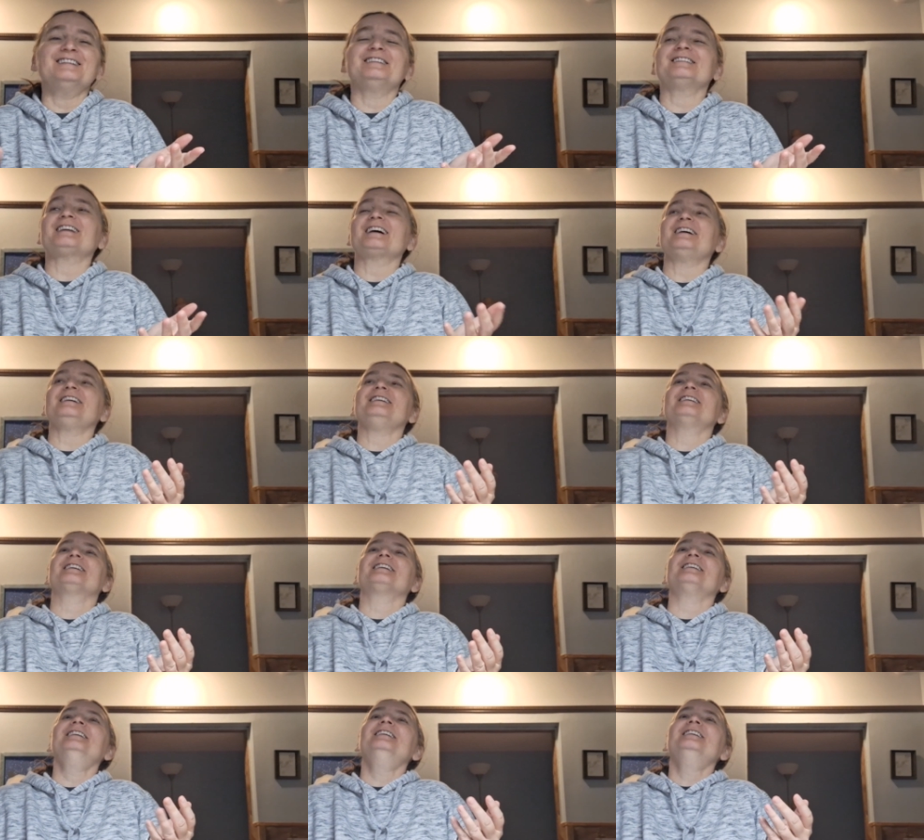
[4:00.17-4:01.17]
thing. They
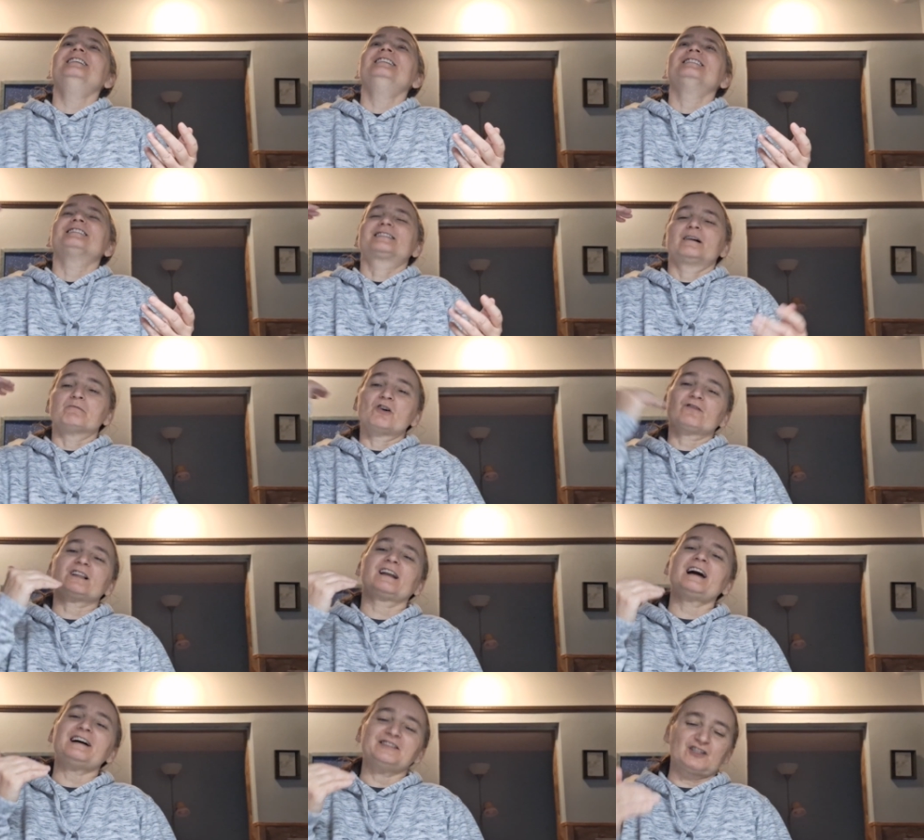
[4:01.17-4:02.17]
uh, come over
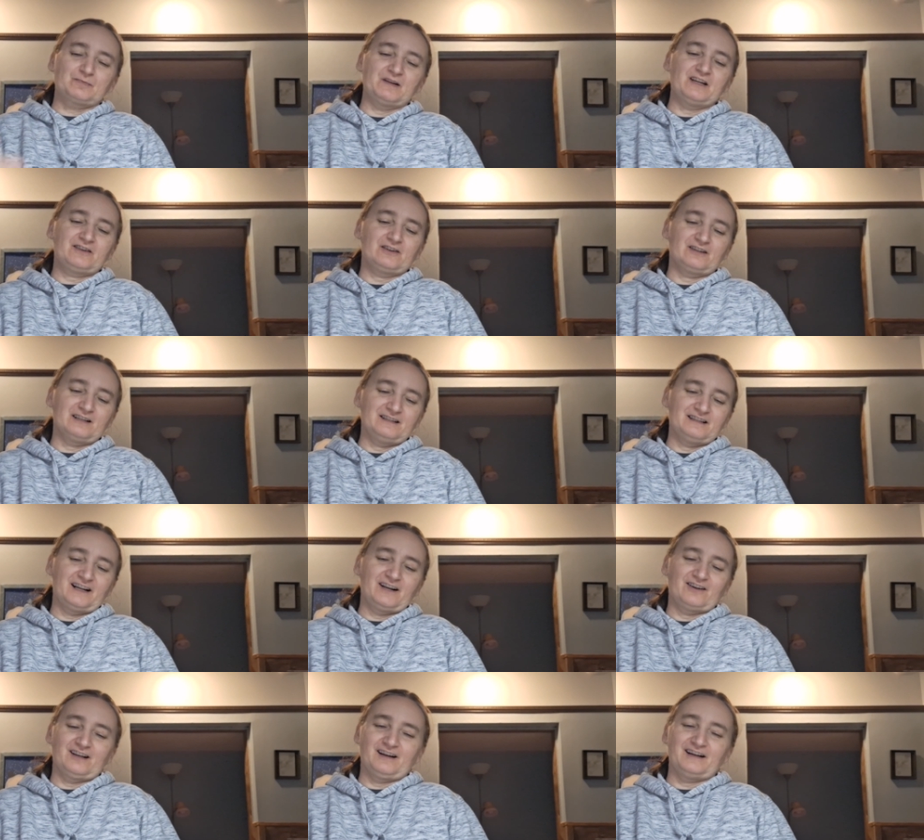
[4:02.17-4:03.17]
the loudspeaker and
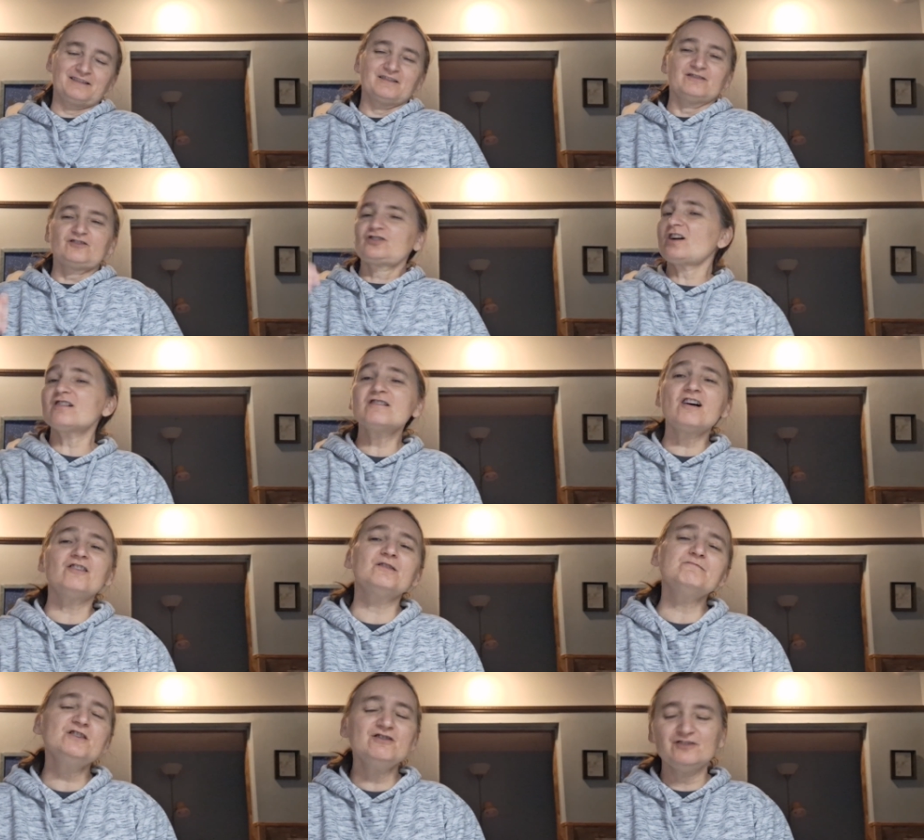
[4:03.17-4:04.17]
they're like, turn
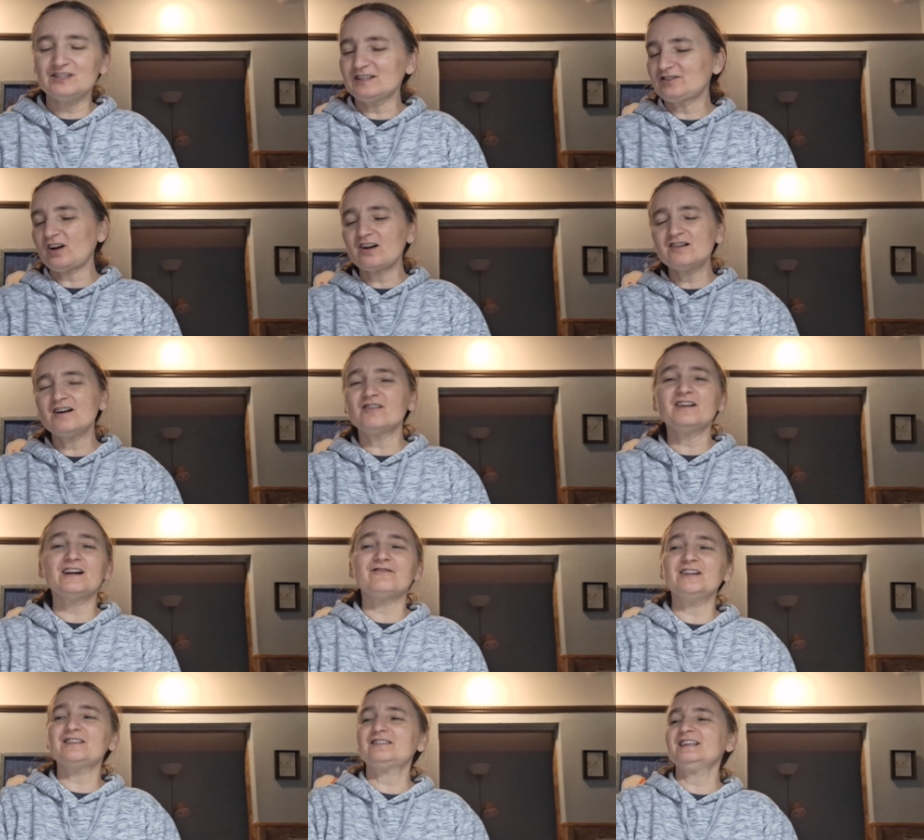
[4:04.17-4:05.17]
on the music, turn on
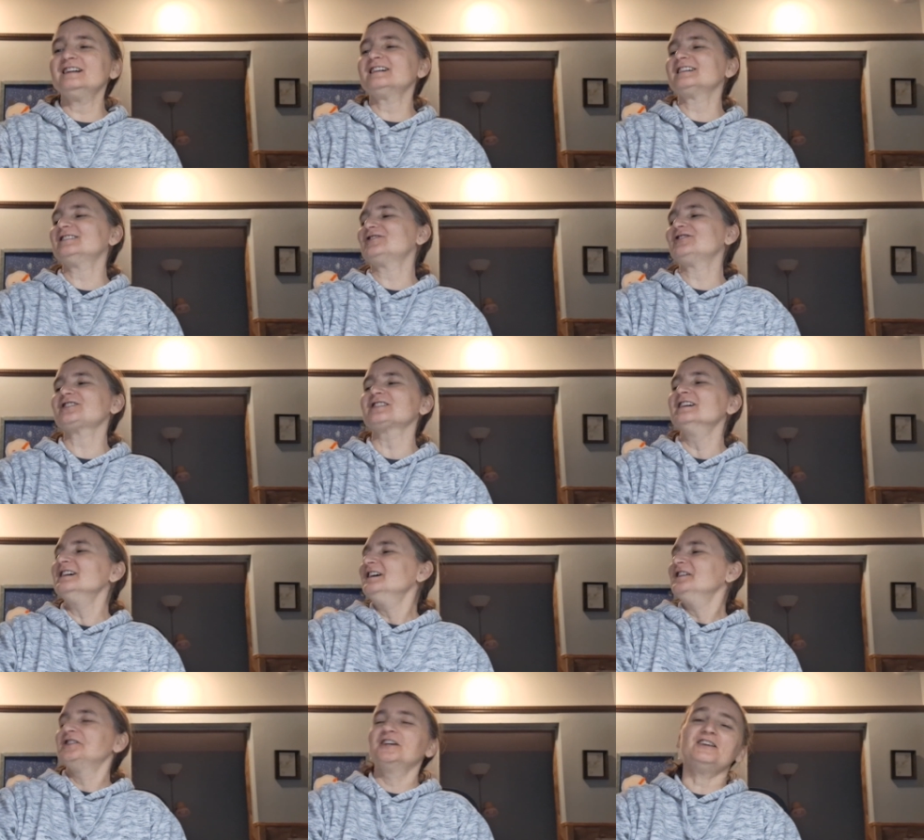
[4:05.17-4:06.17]
everything, and just,
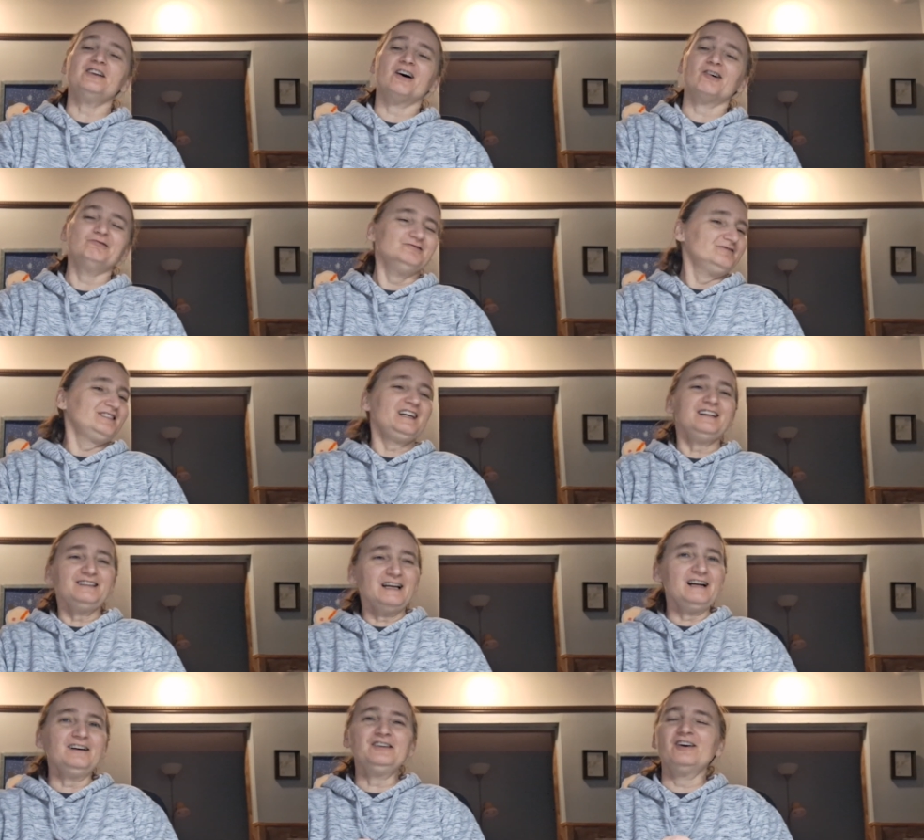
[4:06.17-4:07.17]
you know, get
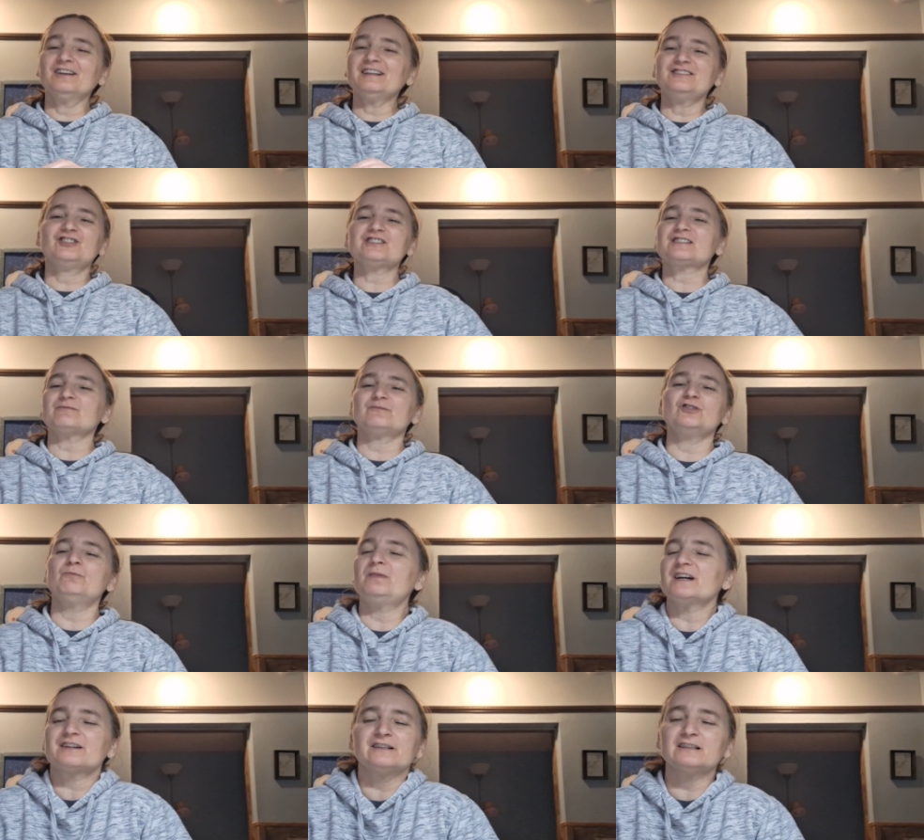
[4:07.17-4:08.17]
down on it. And just, you
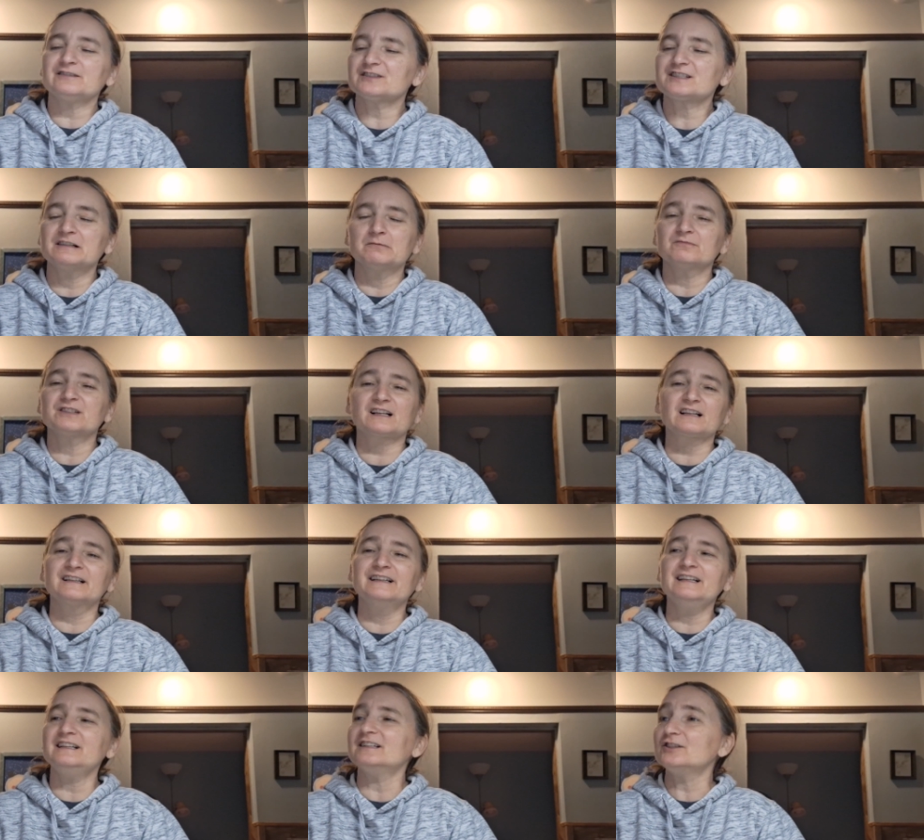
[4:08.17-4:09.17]
pick out something to
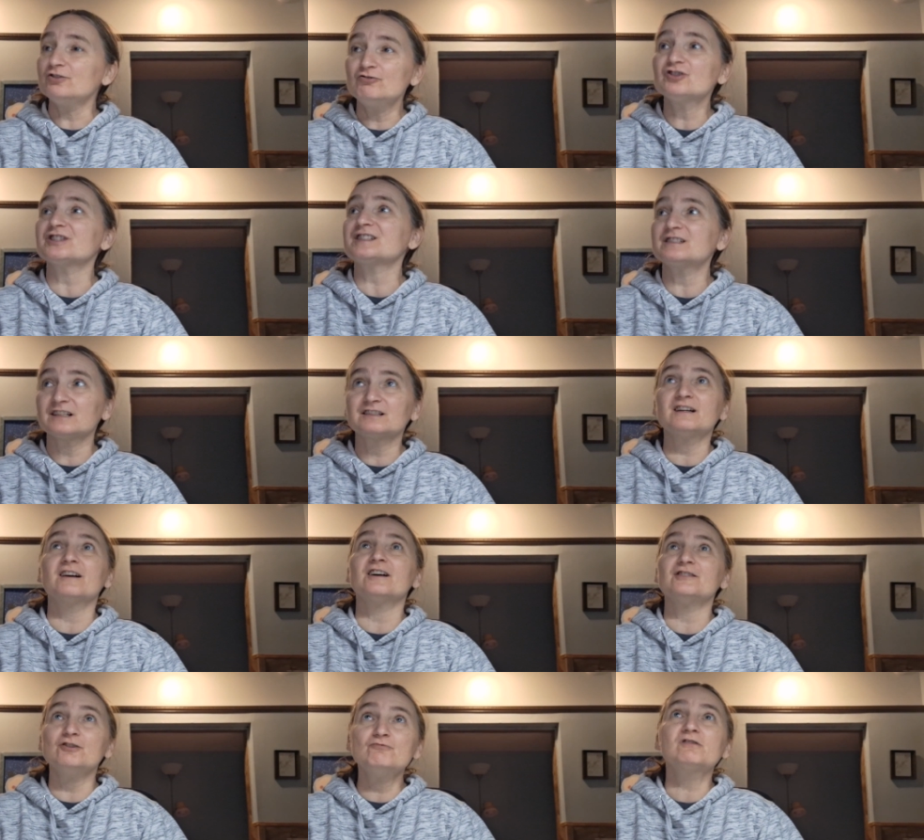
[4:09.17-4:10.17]
clean and you just sit
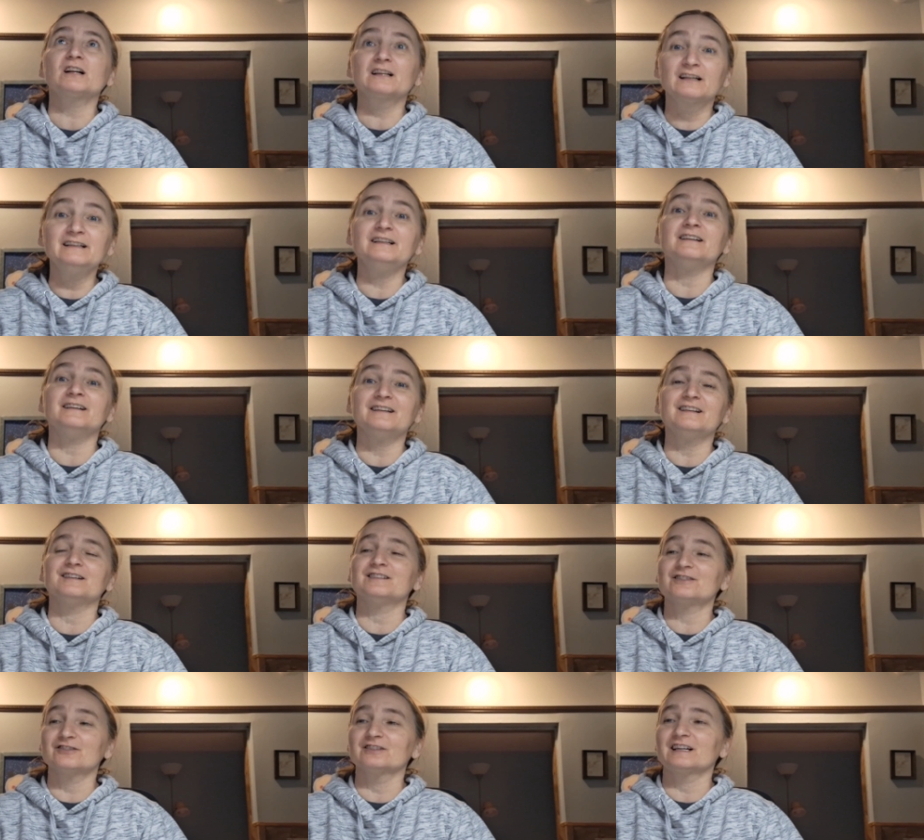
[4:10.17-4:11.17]
there and you clean it
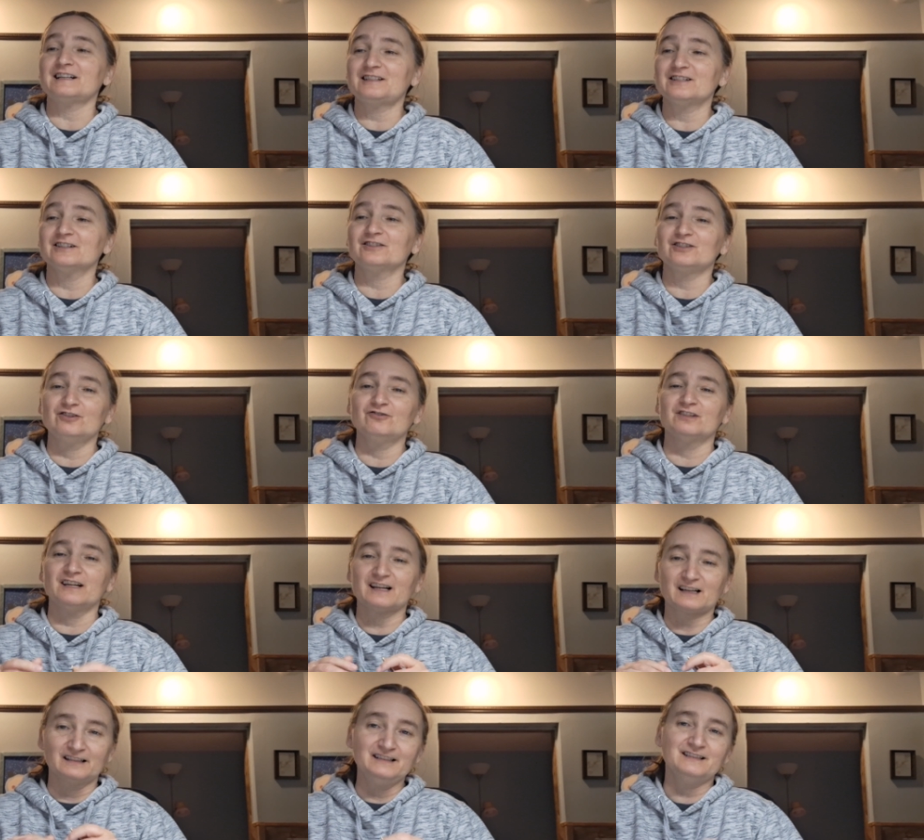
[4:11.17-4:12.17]
until they tell you
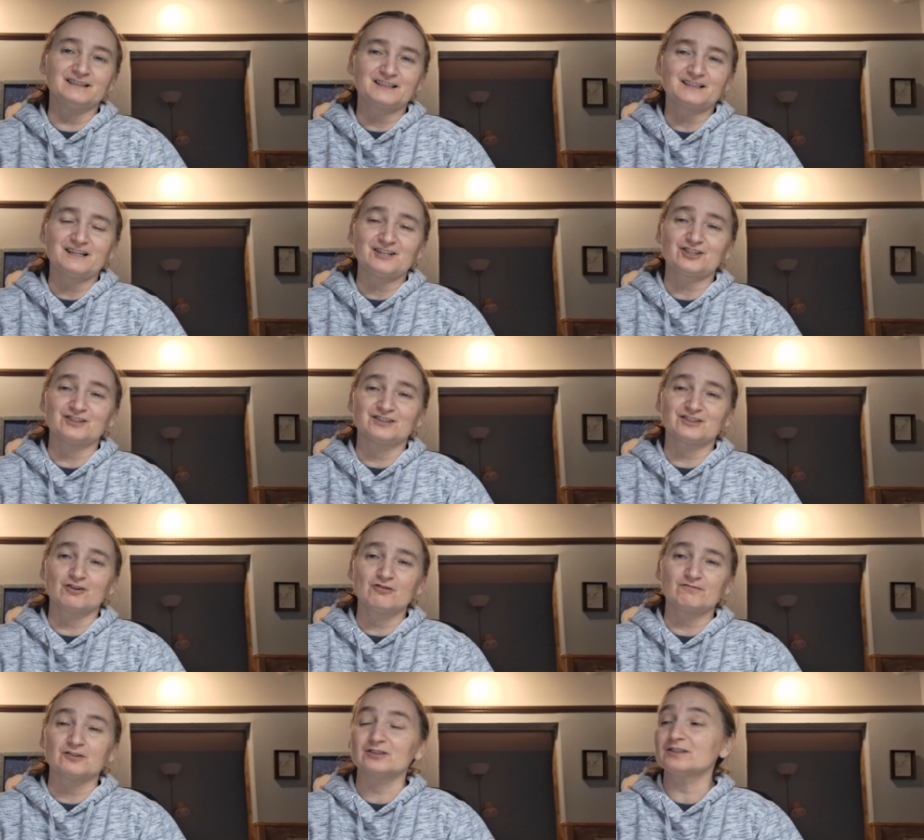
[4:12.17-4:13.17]
that cleaning station's
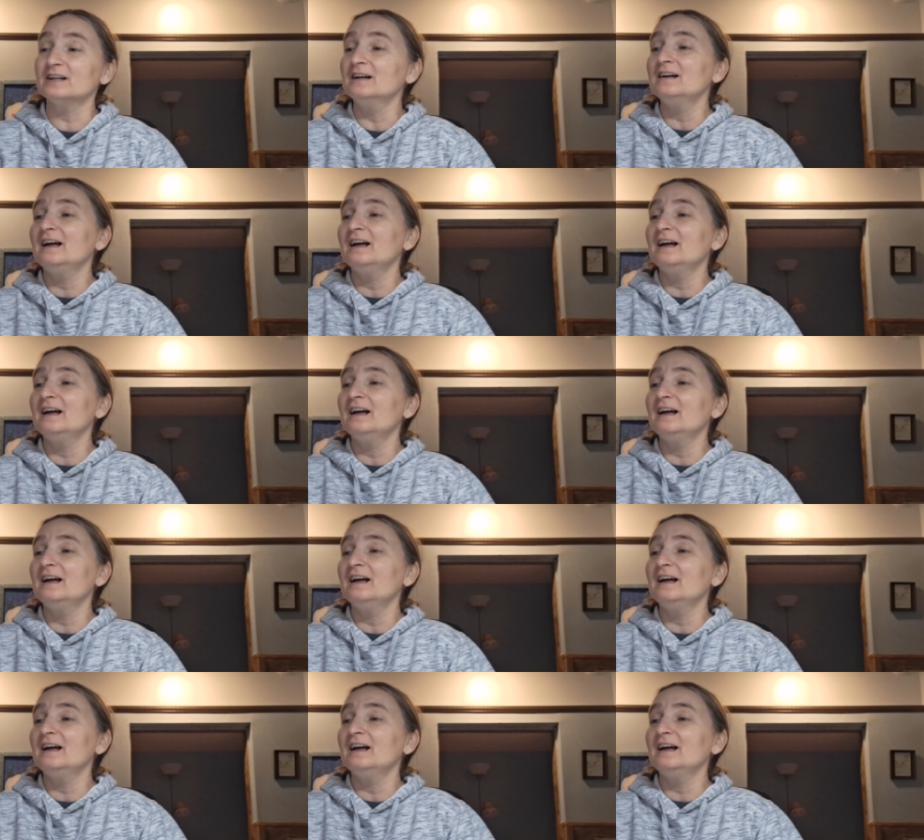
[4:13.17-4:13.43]
over.